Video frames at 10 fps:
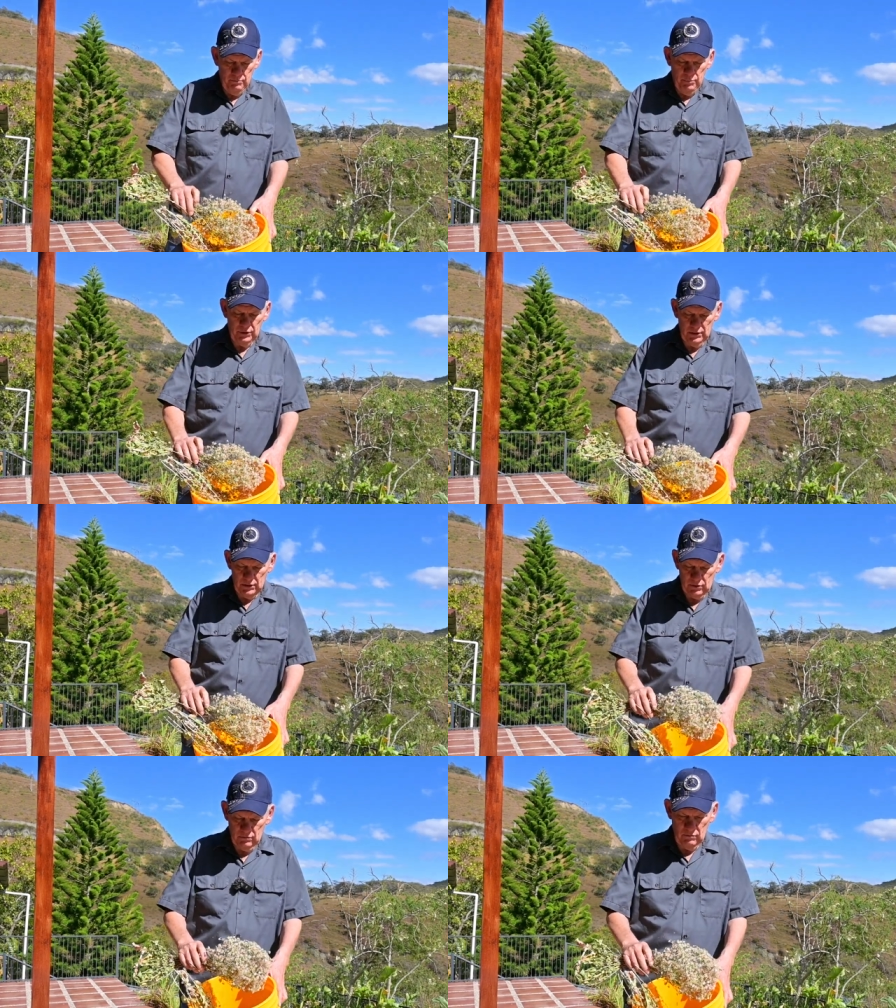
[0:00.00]
put
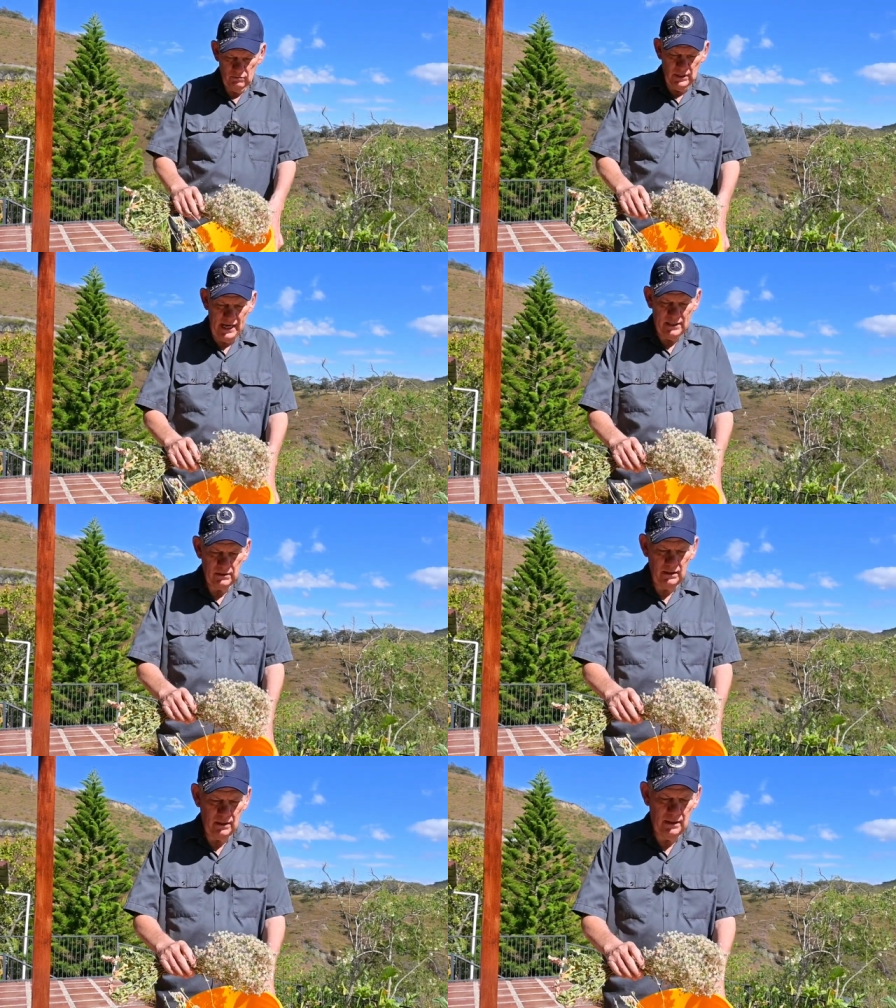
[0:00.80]
this nice
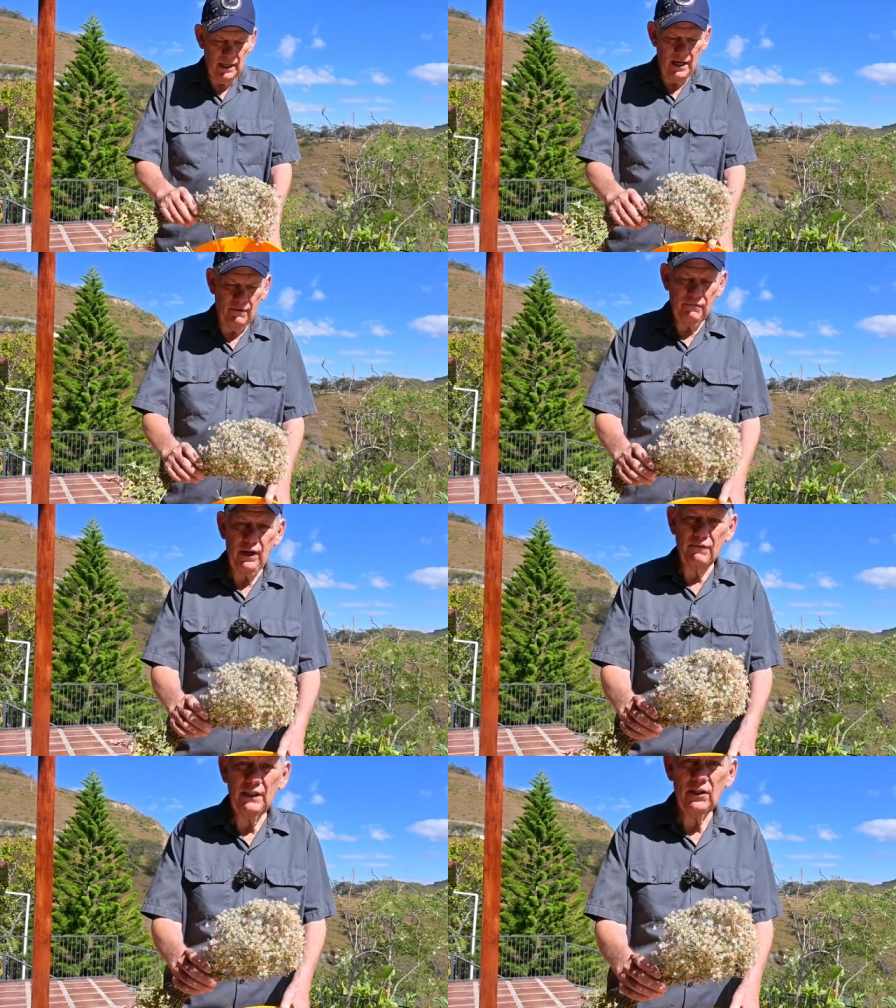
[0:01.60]
little uh,
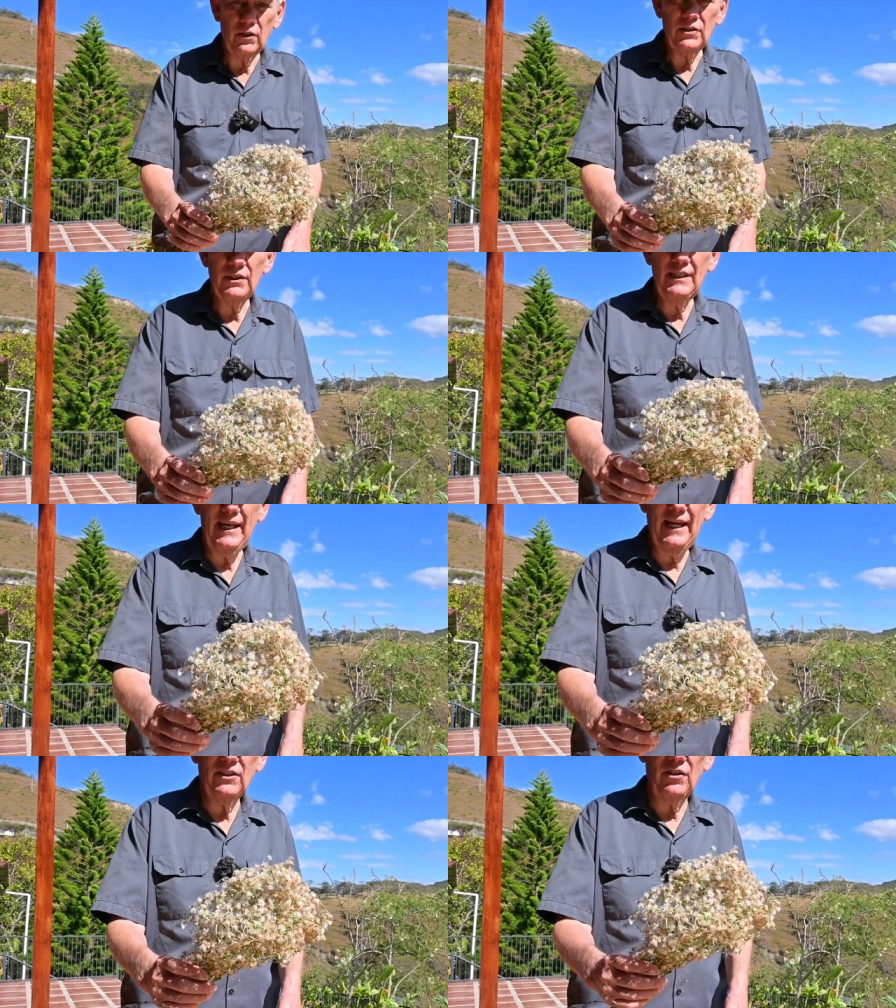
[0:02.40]
fluffy little seed
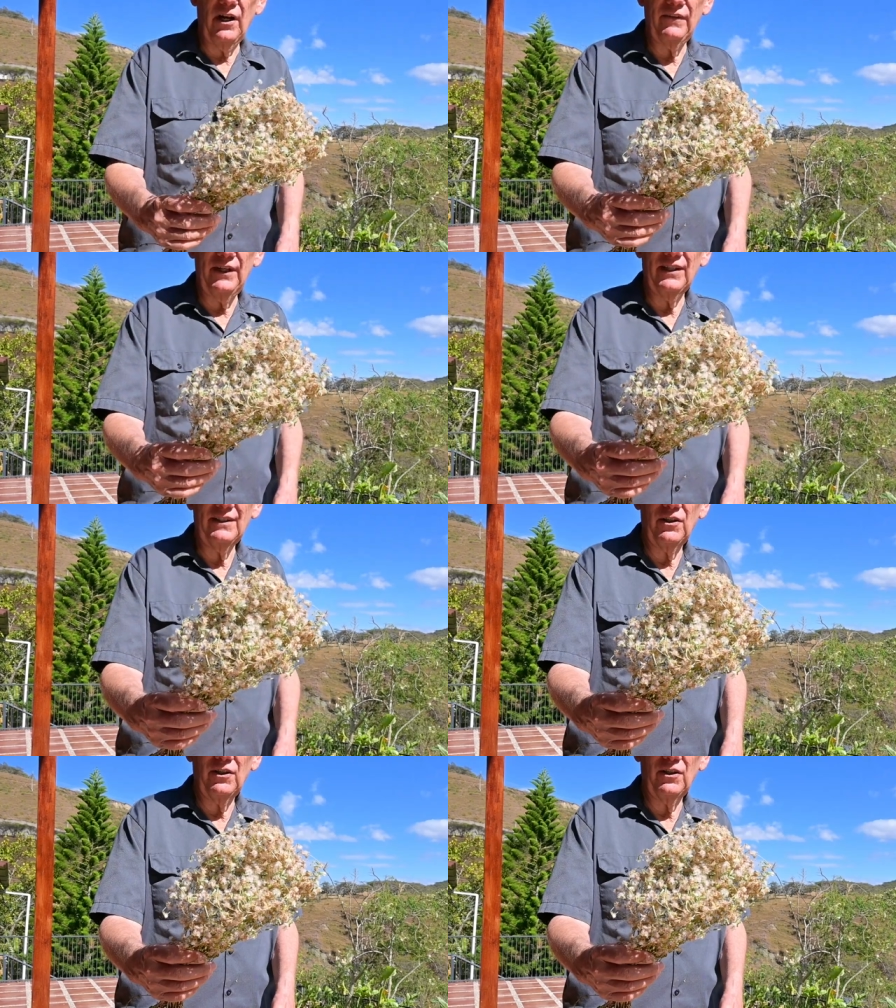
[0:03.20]
heads on there.